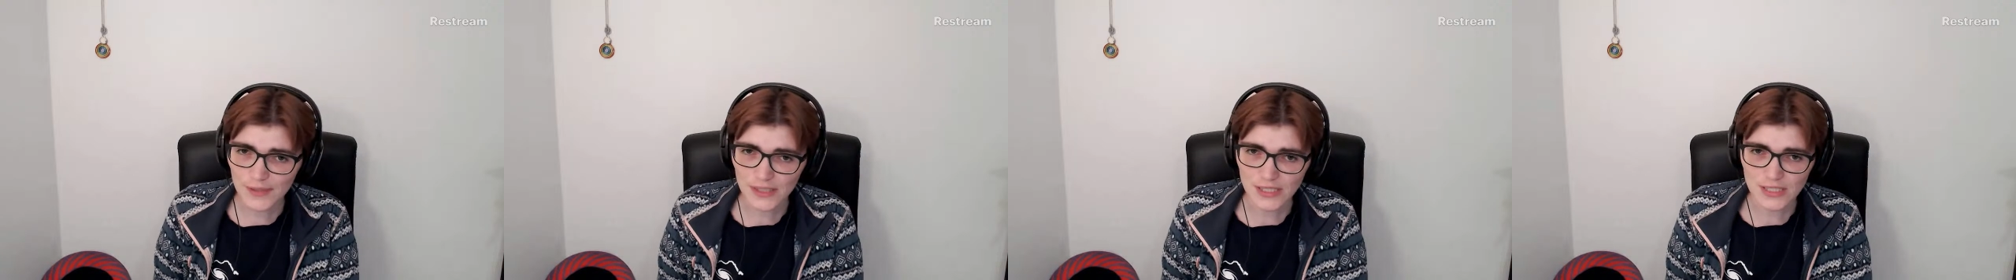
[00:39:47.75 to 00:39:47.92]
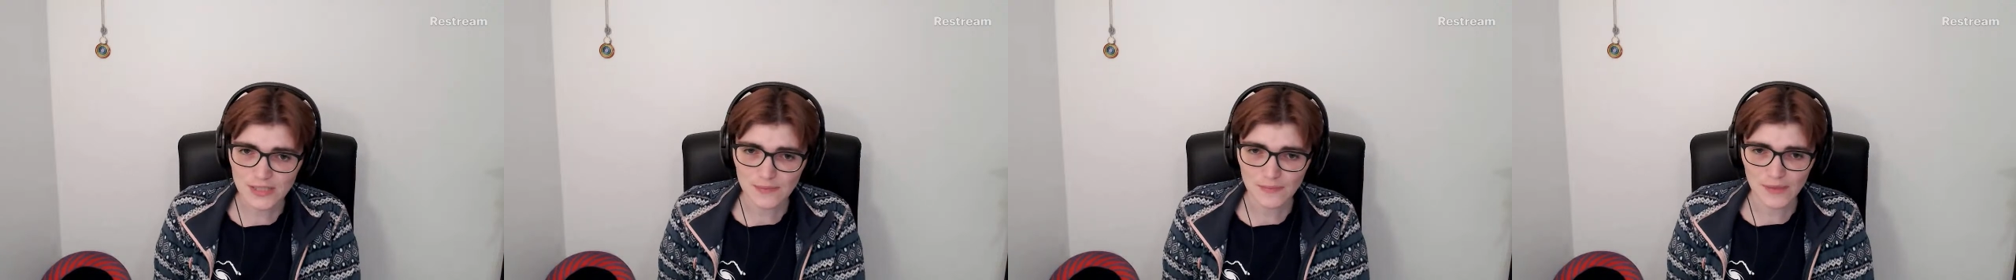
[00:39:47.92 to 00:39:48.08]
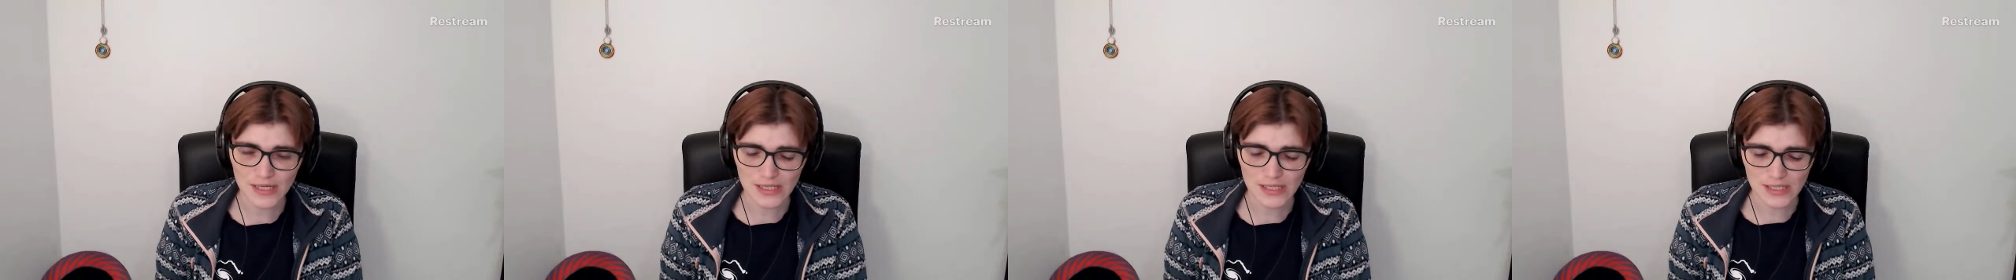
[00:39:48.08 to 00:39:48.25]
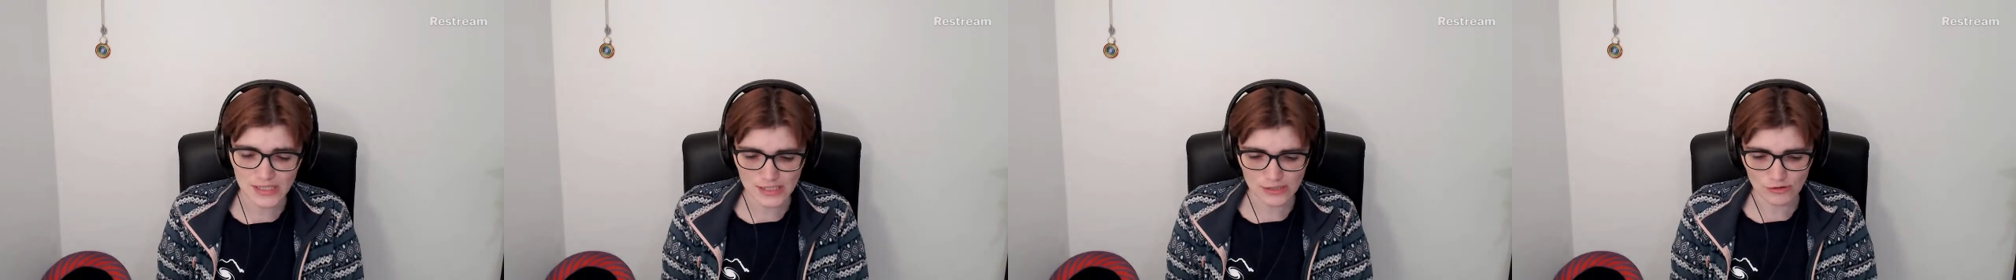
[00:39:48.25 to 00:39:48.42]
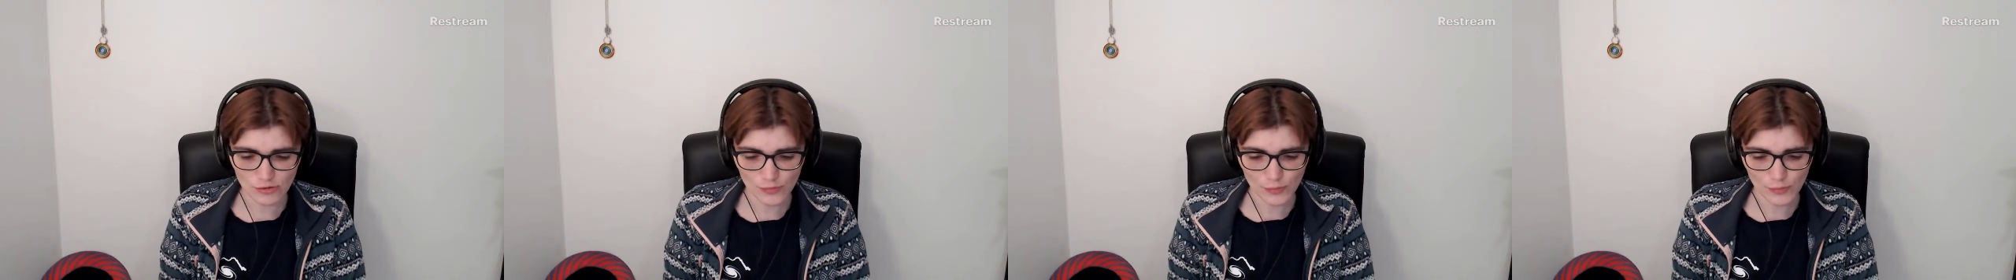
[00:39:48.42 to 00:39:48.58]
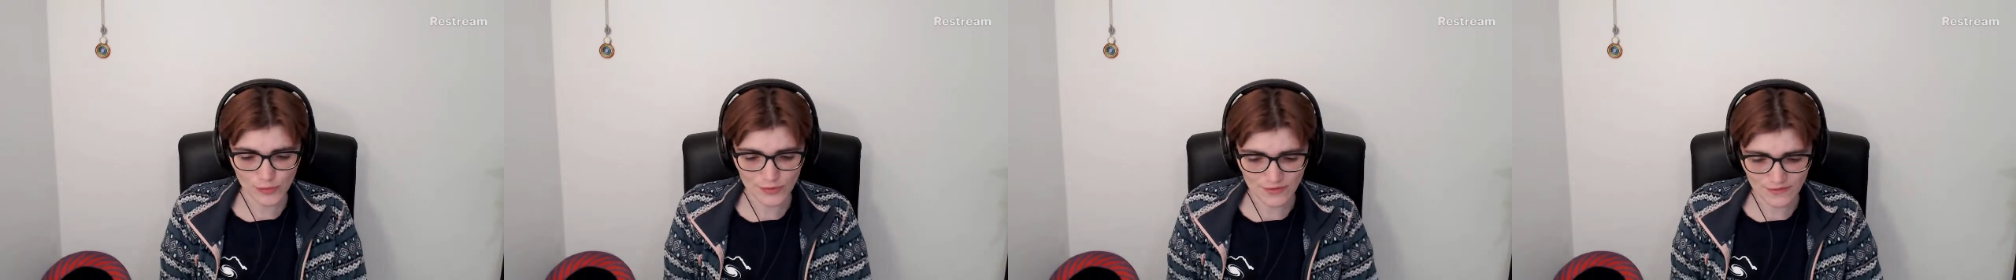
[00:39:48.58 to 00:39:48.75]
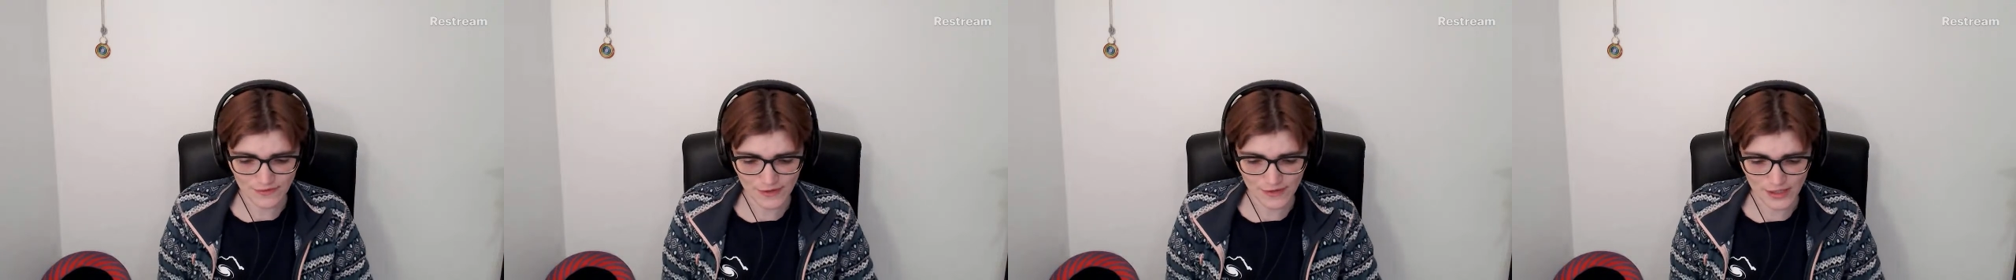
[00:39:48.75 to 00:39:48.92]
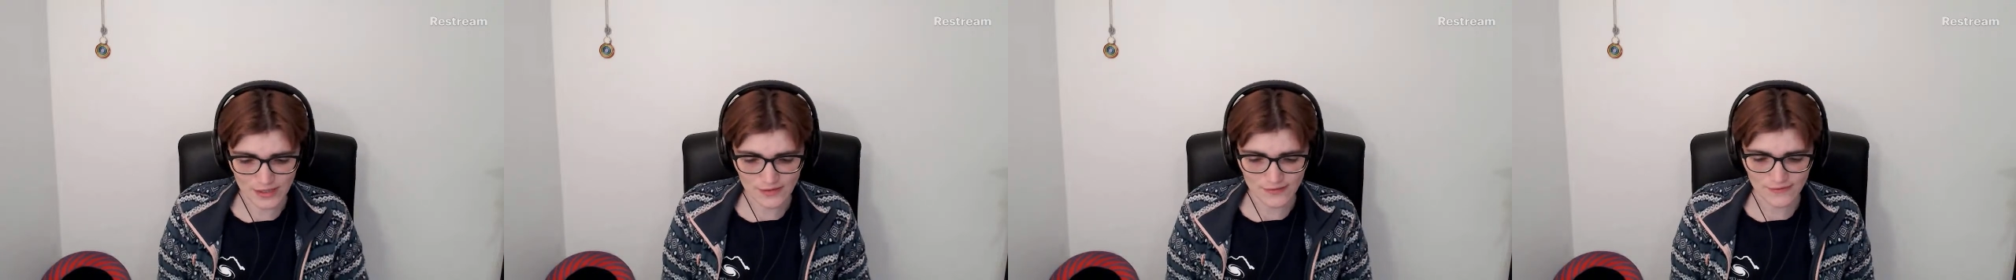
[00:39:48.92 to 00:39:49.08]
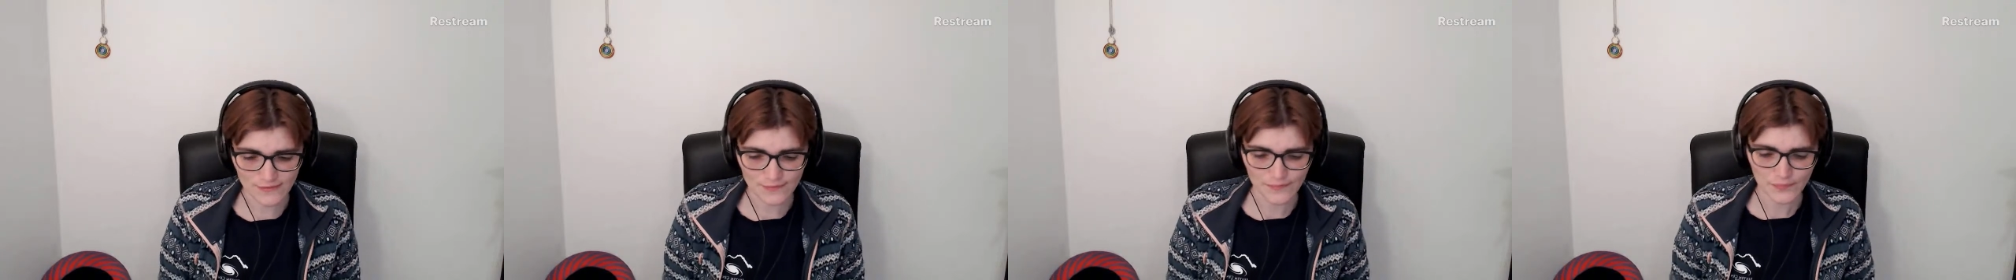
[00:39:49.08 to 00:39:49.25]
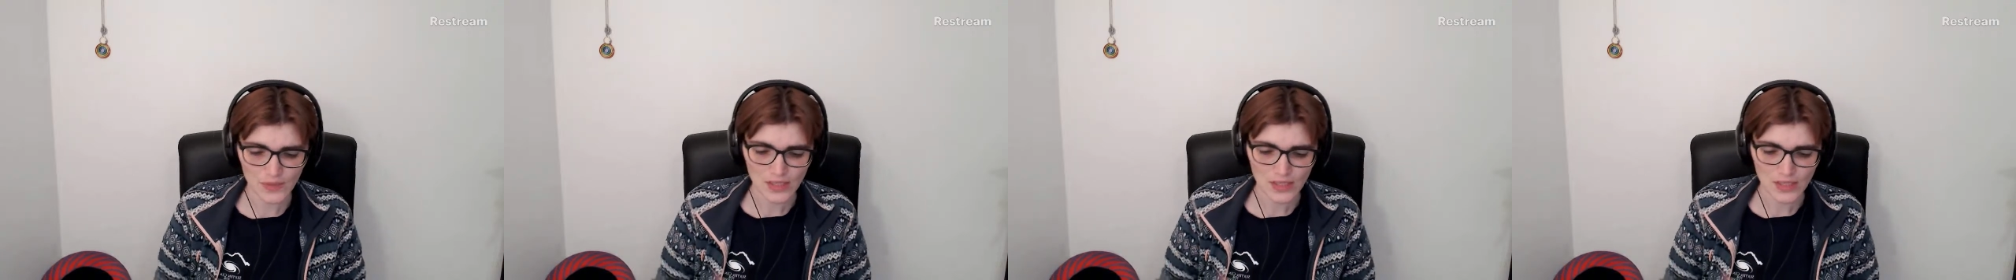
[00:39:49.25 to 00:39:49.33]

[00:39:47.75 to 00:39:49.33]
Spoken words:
plus minus 0.5,